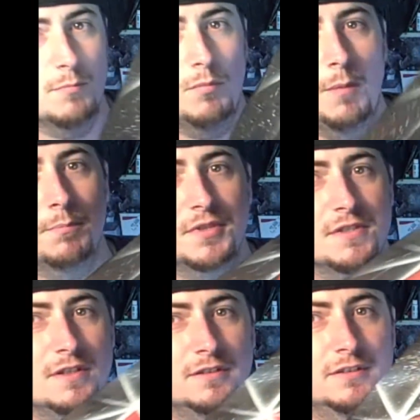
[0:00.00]
of
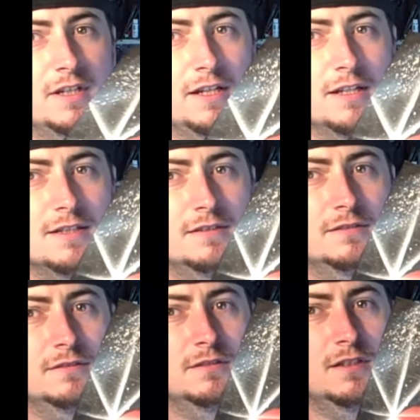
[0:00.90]
bumps in it.
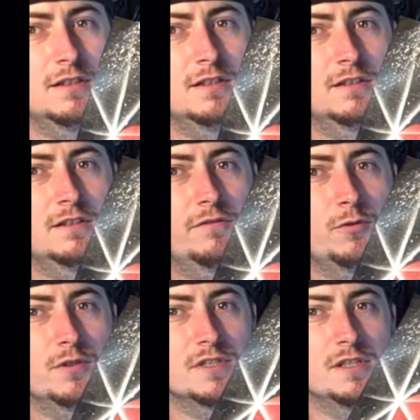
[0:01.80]
You
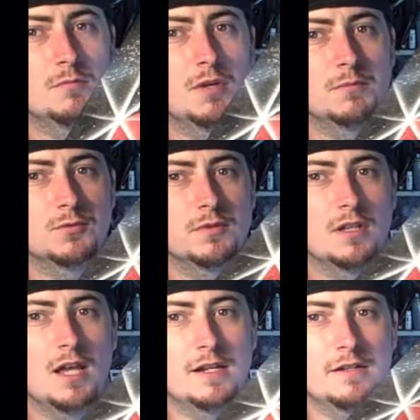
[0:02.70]
can see the bumps with the
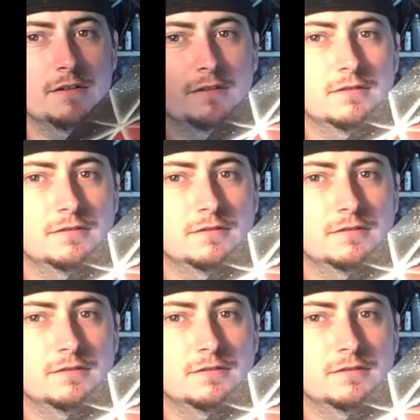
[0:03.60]
light here.